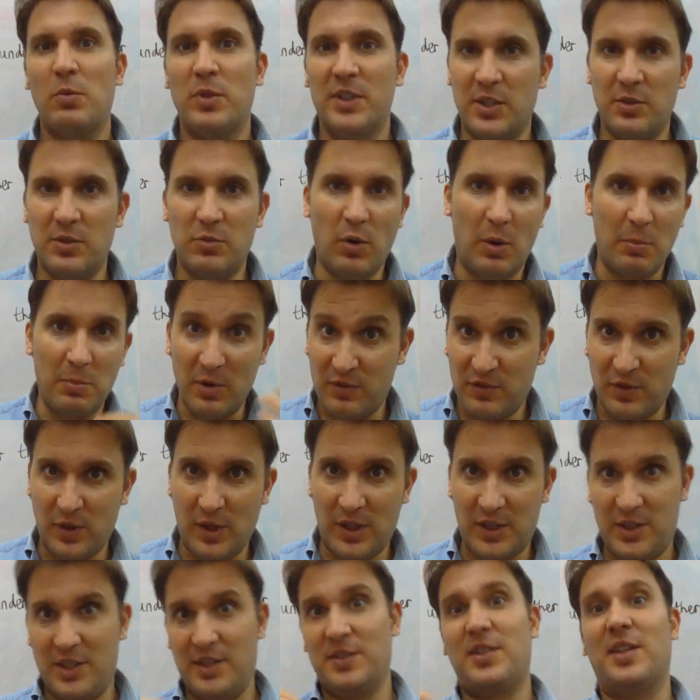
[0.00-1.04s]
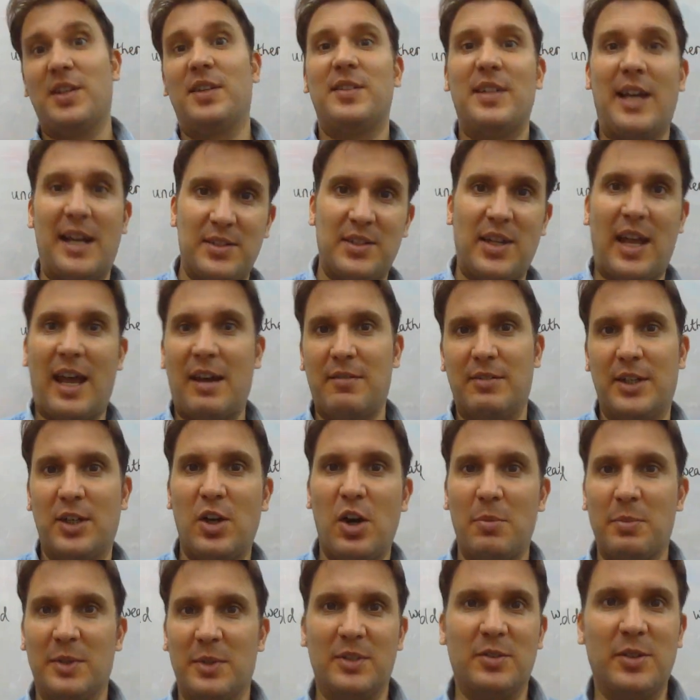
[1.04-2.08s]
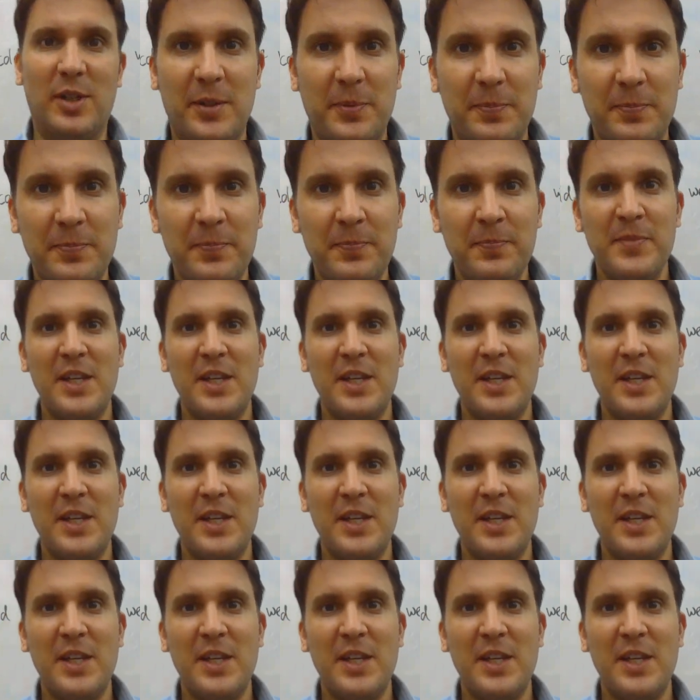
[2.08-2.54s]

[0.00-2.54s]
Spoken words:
which is what morphology and syntax have in common, right?